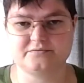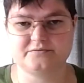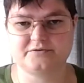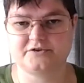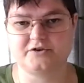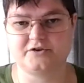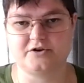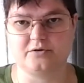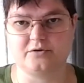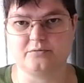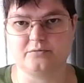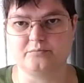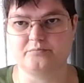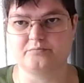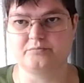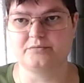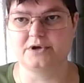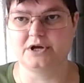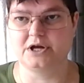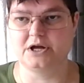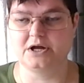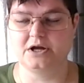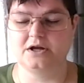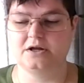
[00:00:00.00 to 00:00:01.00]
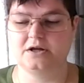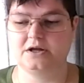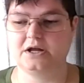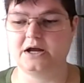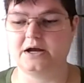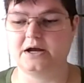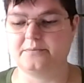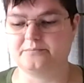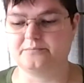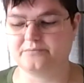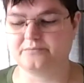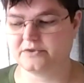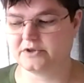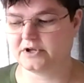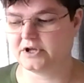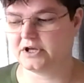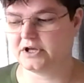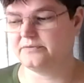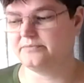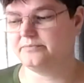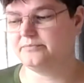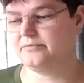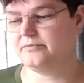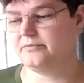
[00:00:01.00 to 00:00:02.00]
And so, yeah,
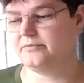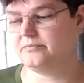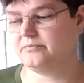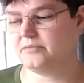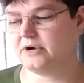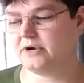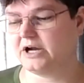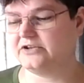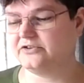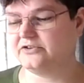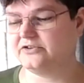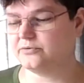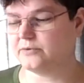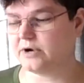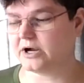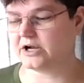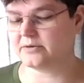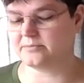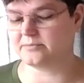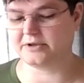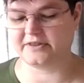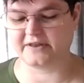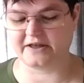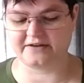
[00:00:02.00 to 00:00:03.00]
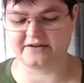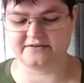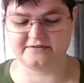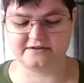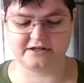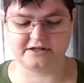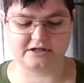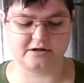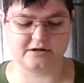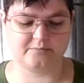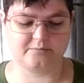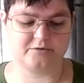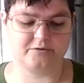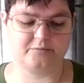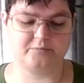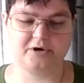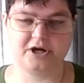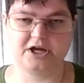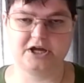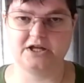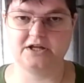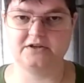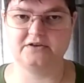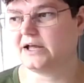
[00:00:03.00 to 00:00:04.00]
I do recommend that setup.
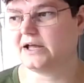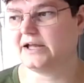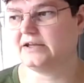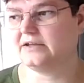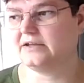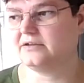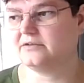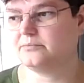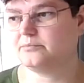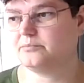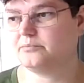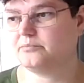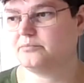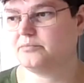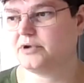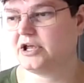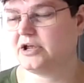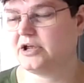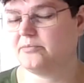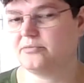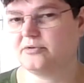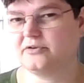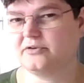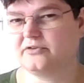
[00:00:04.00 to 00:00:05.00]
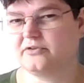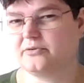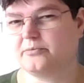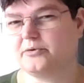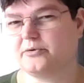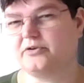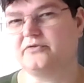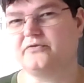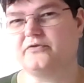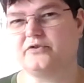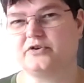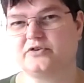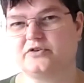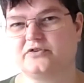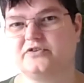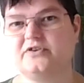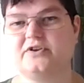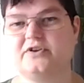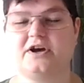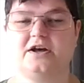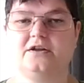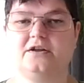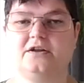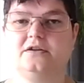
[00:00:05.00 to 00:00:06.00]
The lined paper is the most
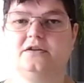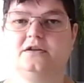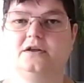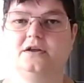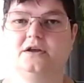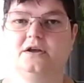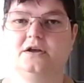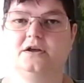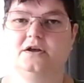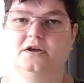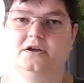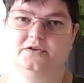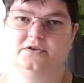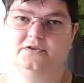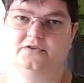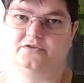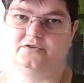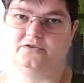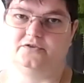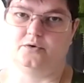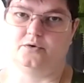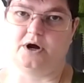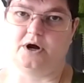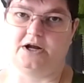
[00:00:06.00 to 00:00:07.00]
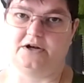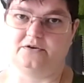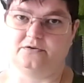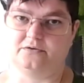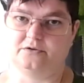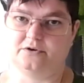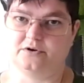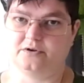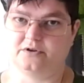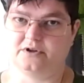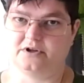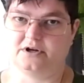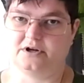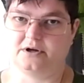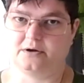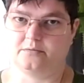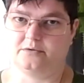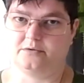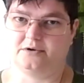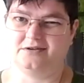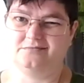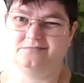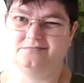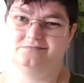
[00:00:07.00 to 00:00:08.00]
versatile. So I don't know that
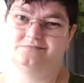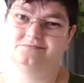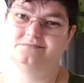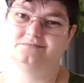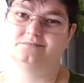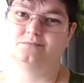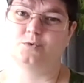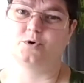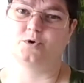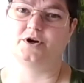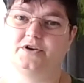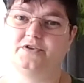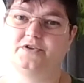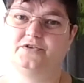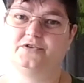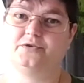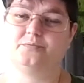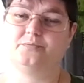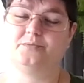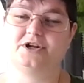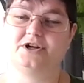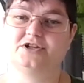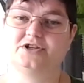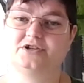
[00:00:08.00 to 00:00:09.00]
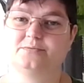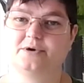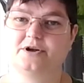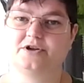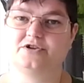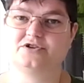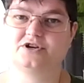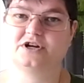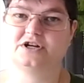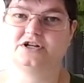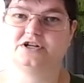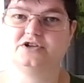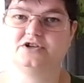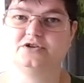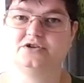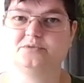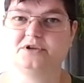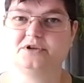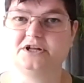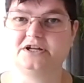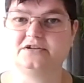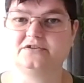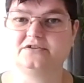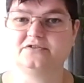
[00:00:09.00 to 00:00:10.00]
I would worry too much about trying to
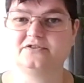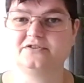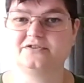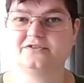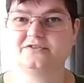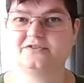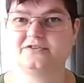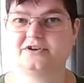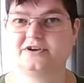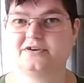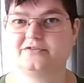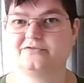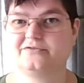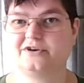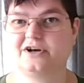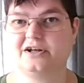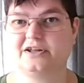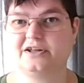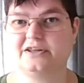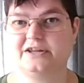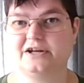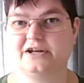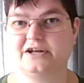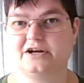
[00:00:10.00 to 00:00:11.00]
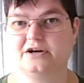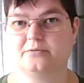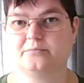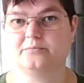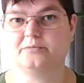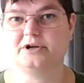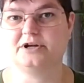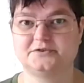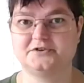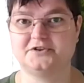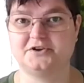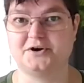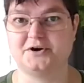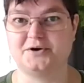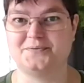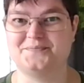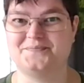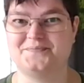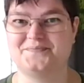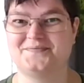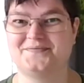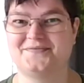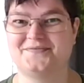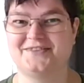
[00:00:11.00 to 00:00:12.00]
do planners and stuff on there.
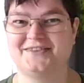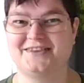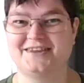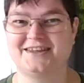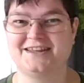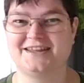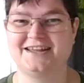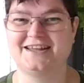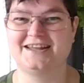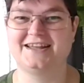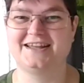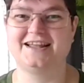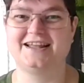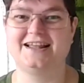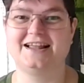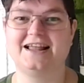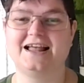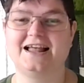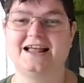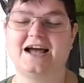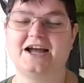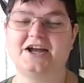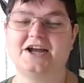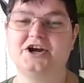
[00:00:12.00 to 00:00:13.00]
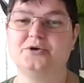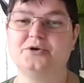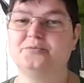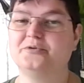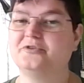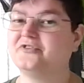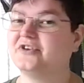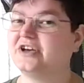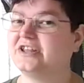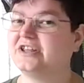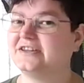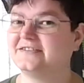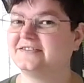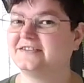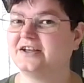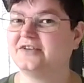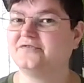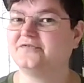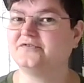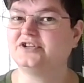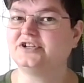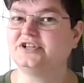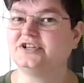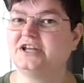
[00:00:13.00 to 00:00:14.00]
So I hope you find this
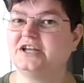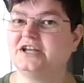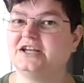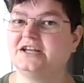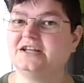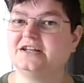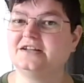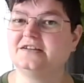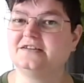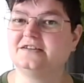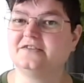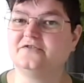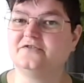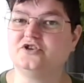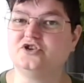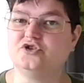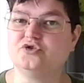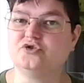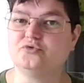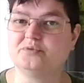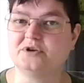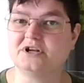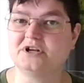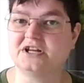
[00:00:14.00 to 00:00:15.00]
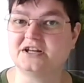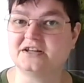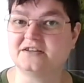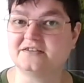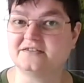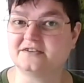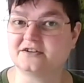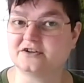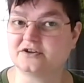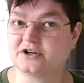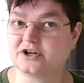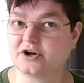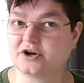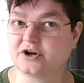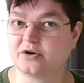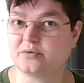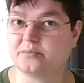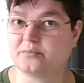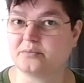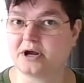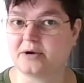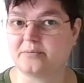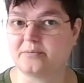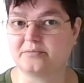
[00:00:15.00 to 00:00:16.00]
helpful. And if you've been considering
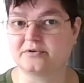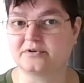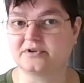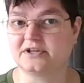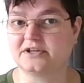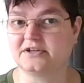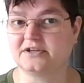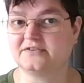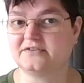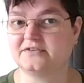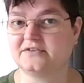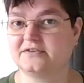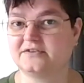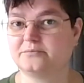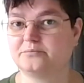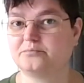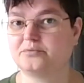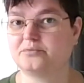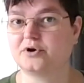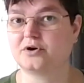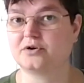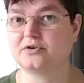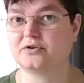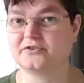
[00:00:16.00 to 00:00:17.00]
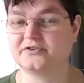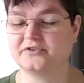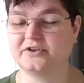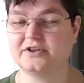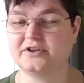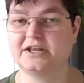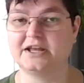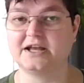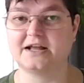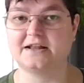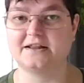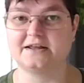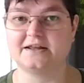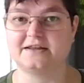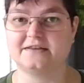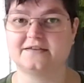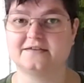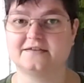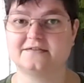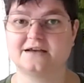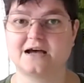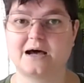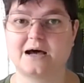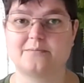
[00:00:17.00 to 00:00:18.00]
going paperless, personally, I
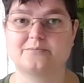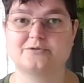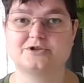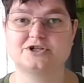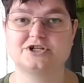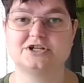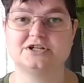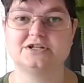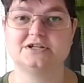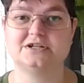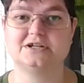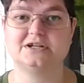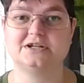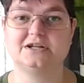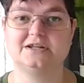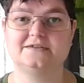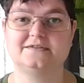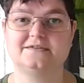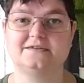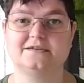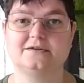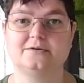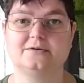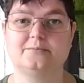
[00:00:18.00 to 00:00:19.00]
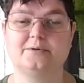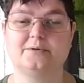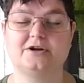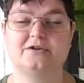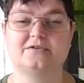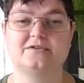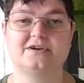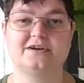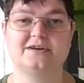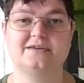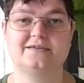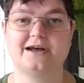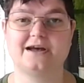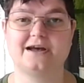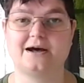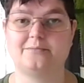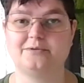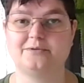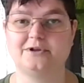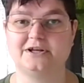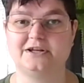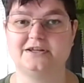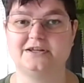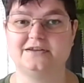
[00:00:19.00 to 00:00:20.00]
like this option. It's a little better than a
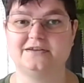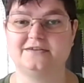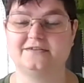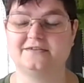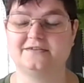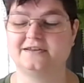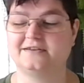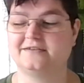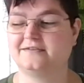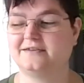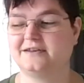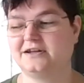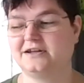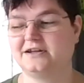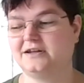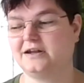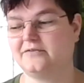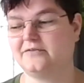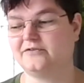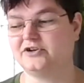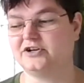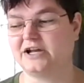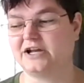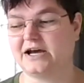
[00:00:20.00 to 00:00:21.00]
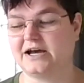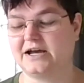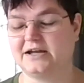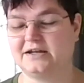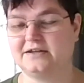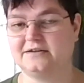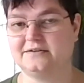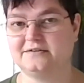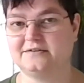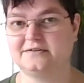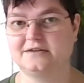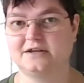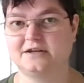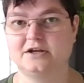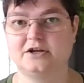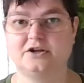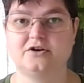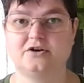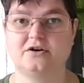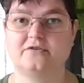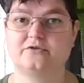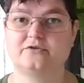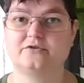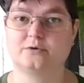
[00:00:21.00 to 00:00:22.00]
tablet in the sense that it never dies.
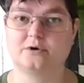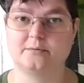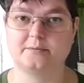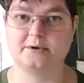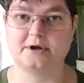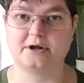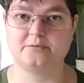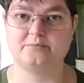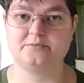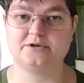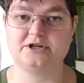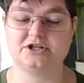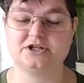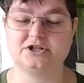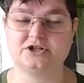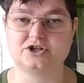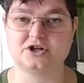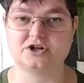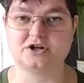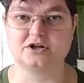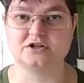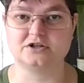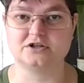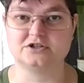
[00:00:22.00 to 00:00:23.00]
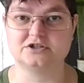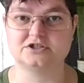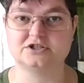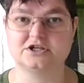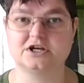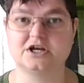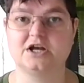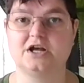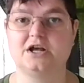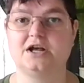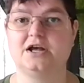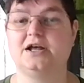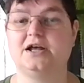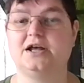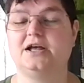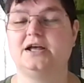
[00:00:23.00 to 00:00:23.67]
You don't have to worry about it being charged.